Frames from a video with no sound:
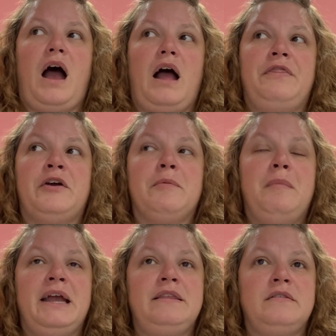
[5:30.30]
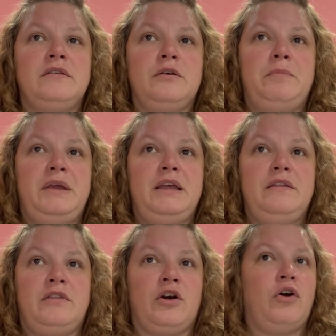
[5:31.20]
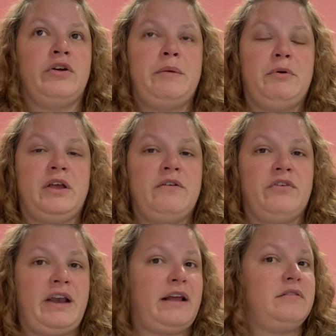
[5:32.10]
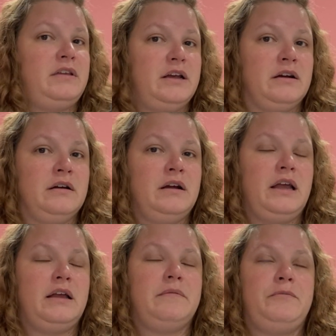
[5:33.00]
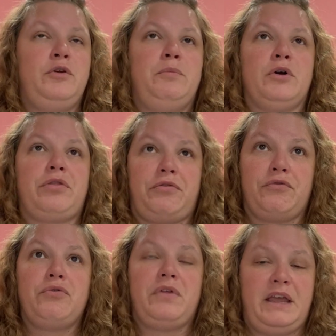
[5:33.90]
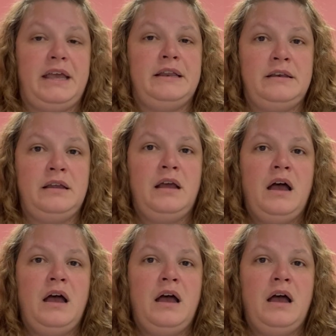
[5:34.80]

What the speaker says: There might still be, they're already booking for next year. You book through the inn.